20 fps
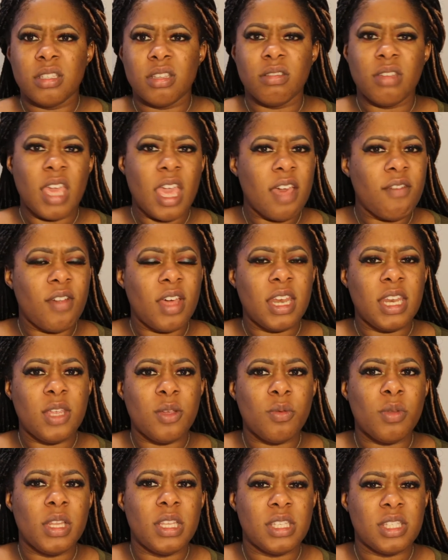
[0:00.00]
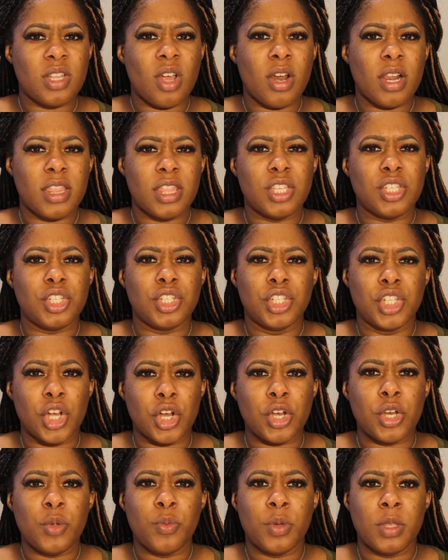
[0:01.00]
So Kat Von D really started this
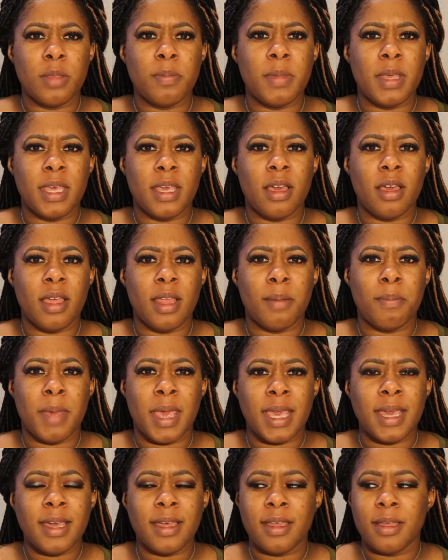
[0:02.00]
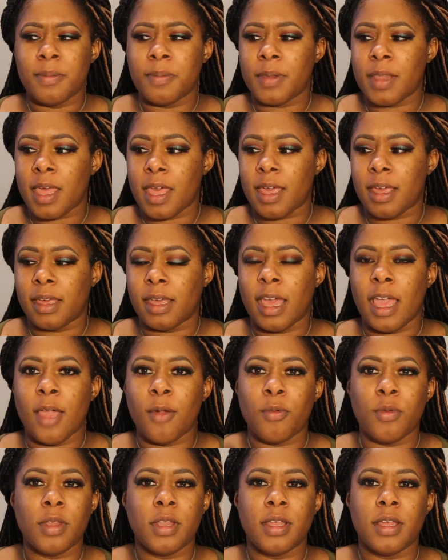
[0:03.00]
journey with me in makeup. Like, I
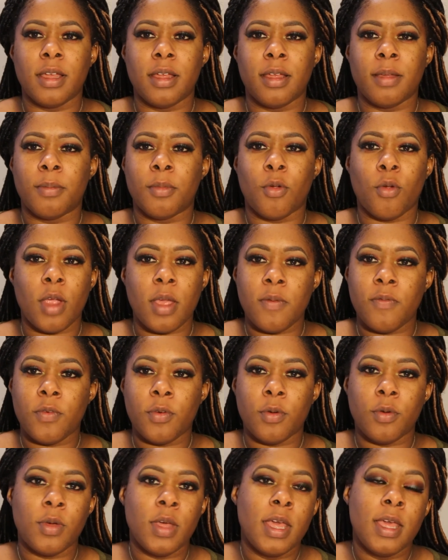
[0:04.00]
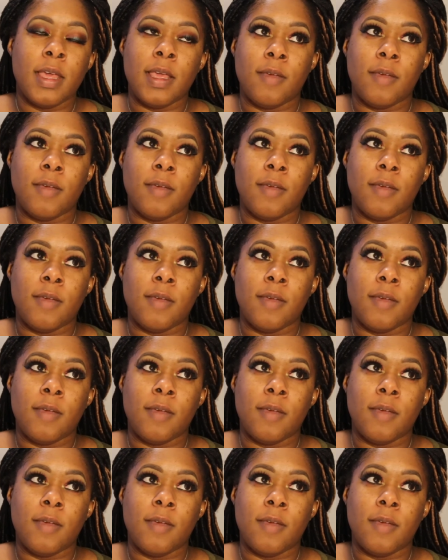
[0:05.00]
really am grateful.